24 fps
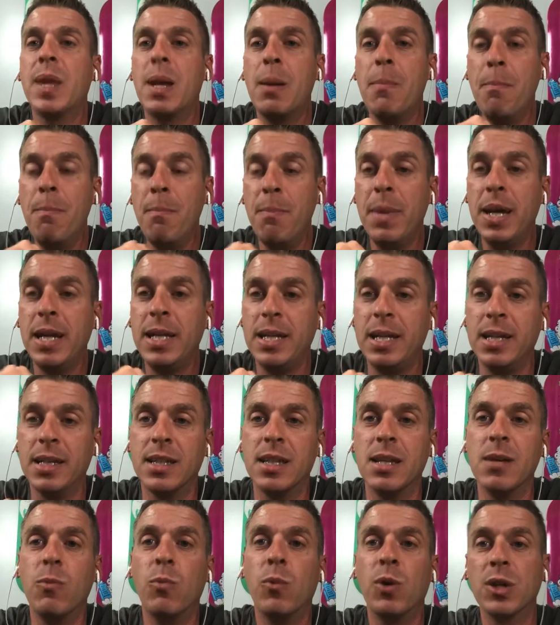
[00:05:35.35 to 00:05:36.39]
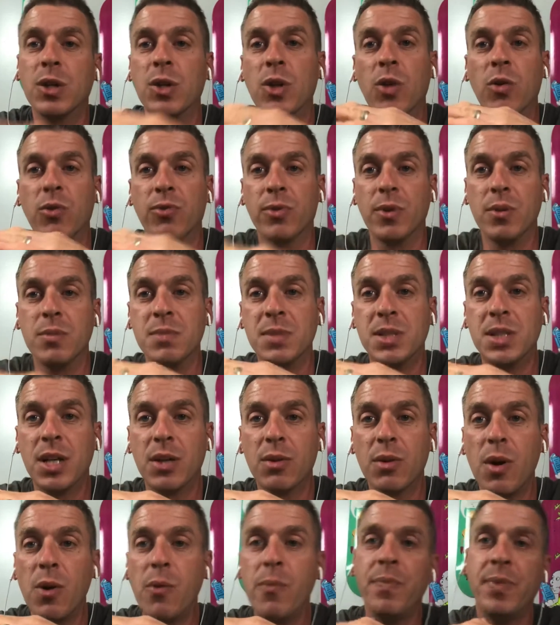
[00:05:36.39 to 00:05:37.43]
many of them want to go from
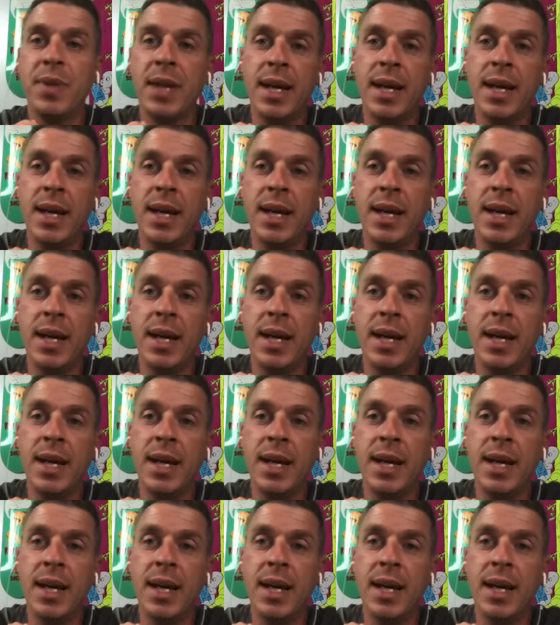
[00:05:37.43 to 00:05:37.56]
zero